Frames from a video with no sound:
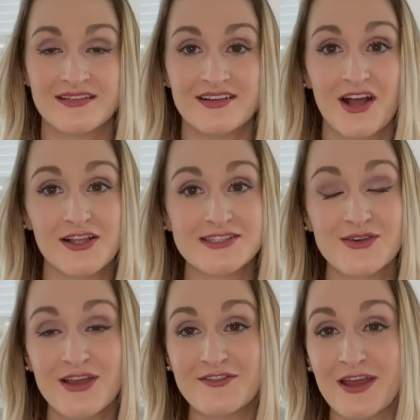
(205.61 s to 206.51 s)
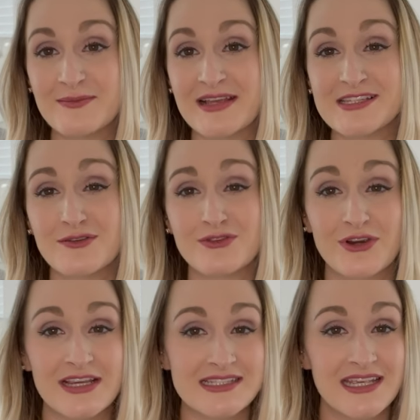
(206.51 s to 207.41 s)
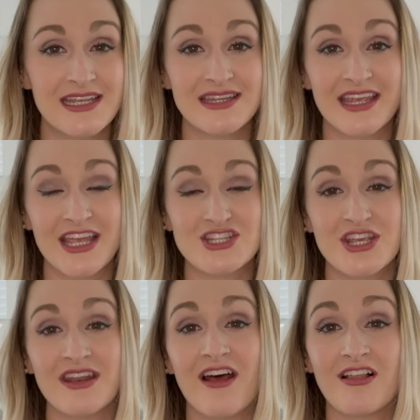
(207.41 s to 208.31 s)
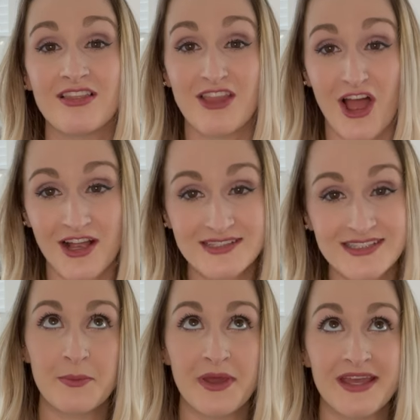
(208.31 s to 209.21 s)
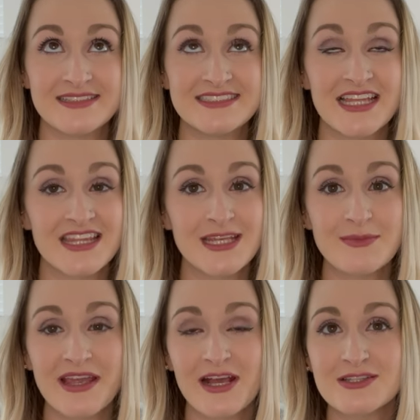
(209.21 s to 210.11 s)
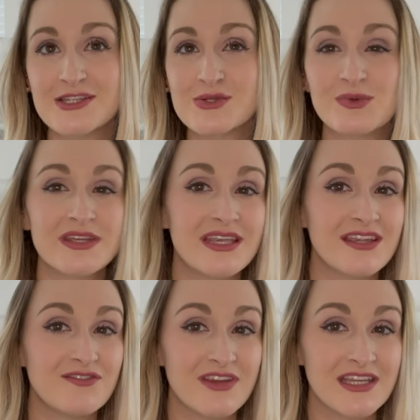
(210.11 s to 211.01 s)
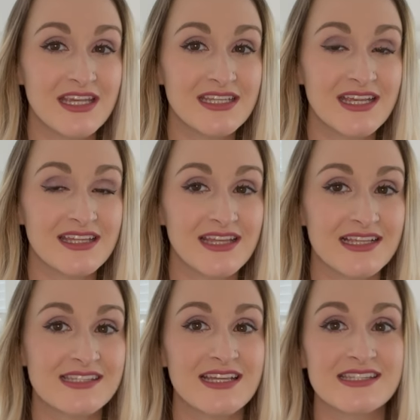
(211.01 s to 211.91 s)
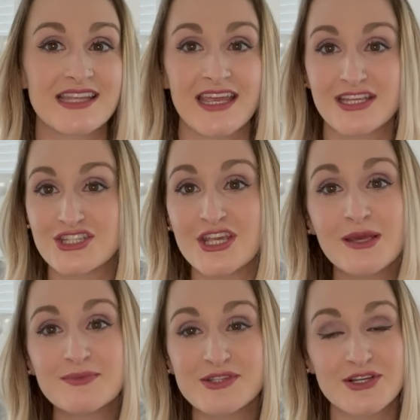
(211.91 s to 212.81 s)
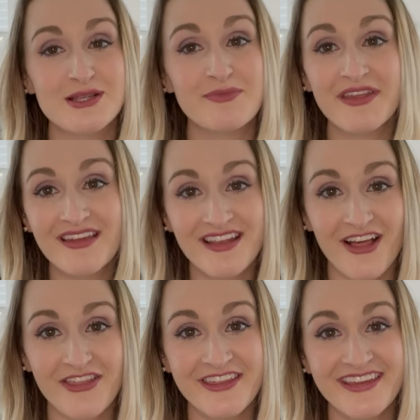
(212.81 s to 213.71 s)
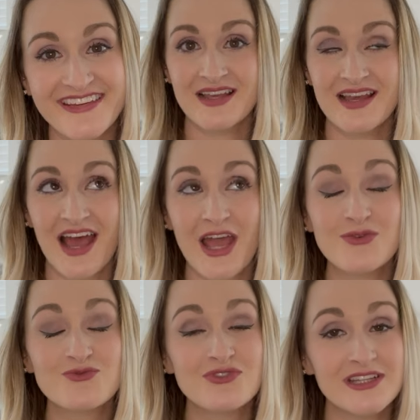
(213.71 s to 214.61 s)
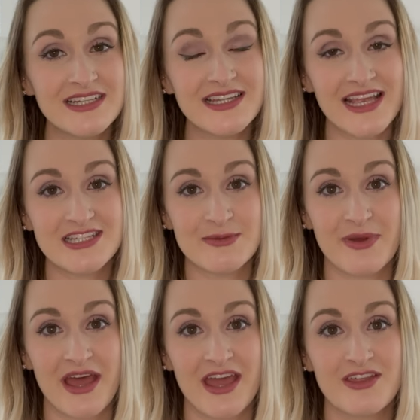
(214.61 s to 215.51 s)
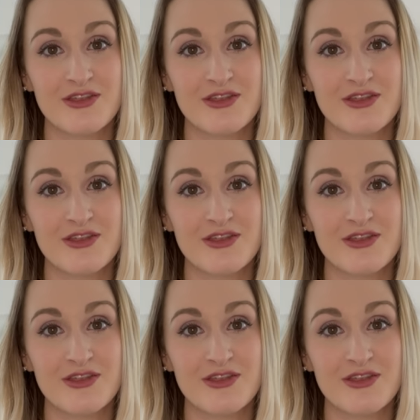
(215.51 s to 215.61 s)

Also, I find myself grazing in the kitchen a lot, but nothing in my house is really convenient unless it's like chips or something unhealthy. I really like to buy the